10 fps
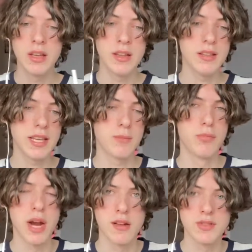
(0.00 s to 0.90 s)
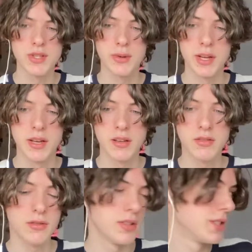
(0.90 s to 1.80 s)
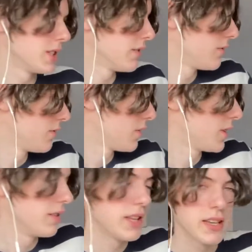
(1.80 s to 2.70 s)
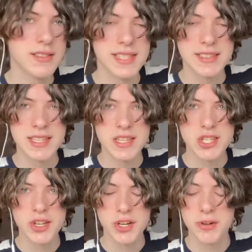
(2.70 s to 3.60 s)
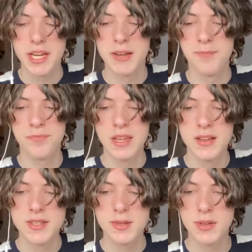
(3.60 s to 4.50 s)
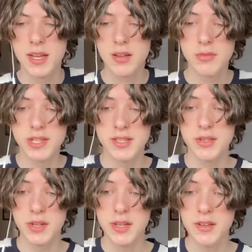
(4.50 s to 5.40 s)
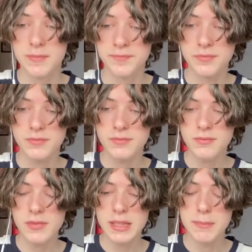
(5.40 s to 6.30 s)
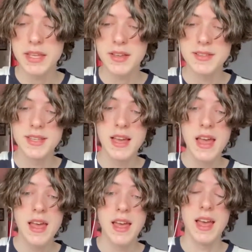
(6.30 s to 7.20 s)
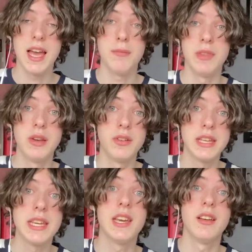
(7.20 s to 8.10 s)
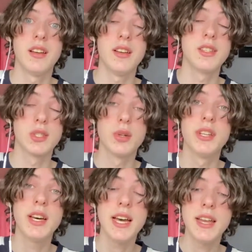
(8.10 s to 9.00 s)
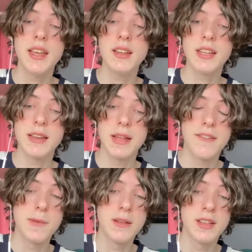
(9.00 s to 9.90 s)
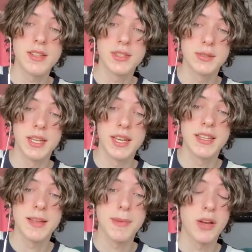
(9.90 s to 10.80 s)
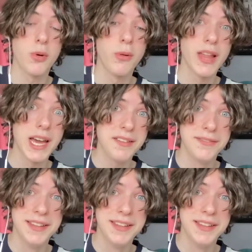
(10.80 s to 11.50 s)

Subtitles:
like brown soda or stuff, or like addicting sugary soda, which is good because I'm literally a soda addict. Like, I've been a soda addict my whole life.